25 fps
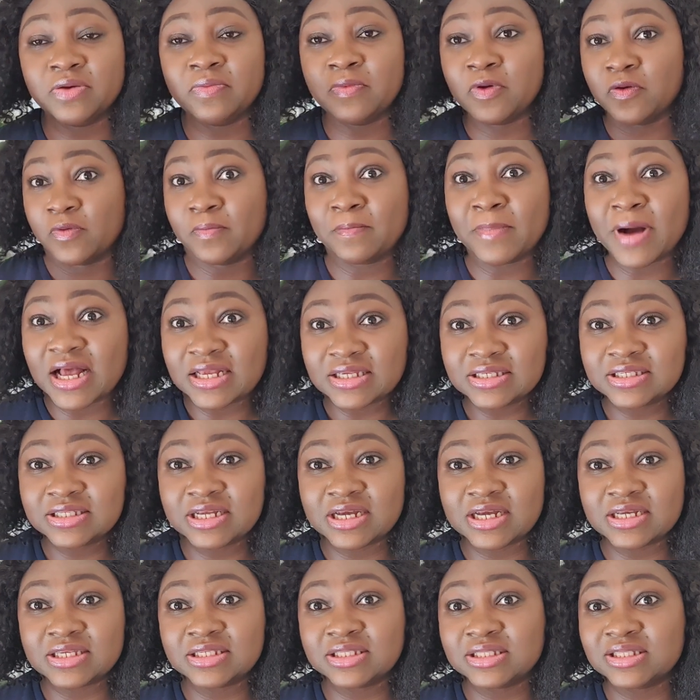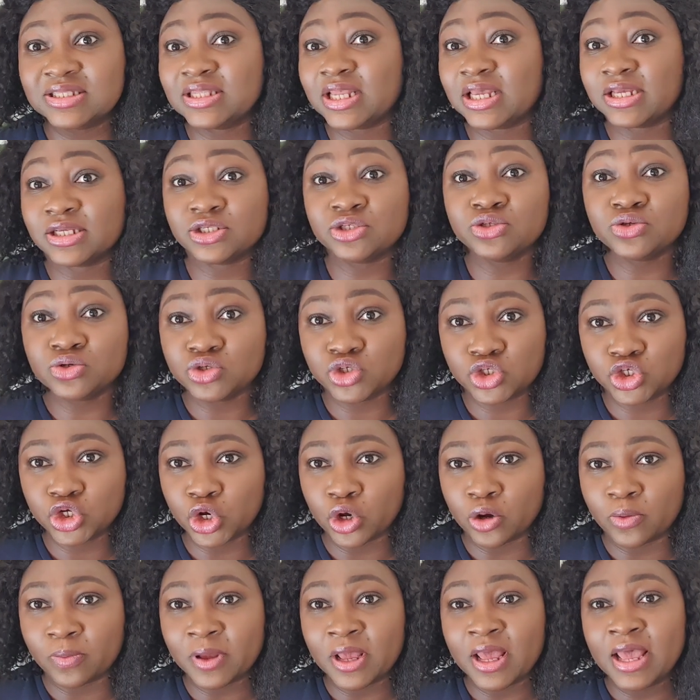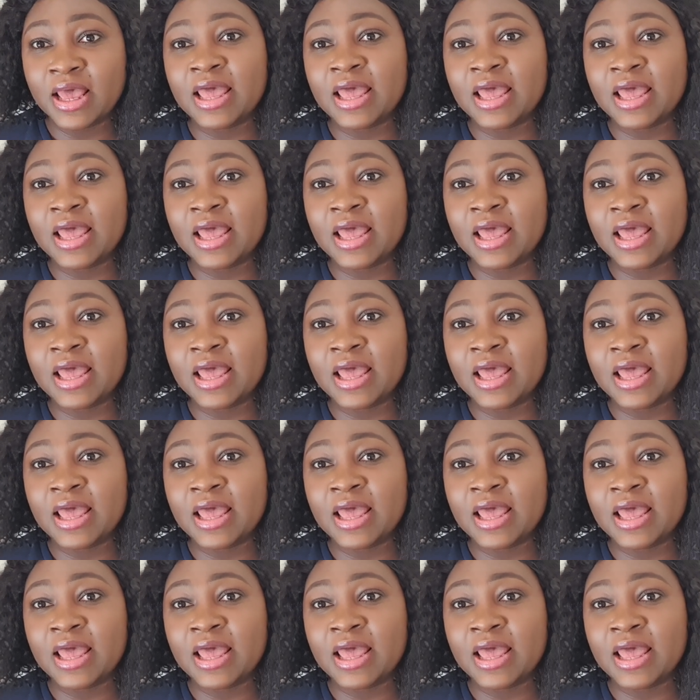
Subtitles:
with masters, there's no job.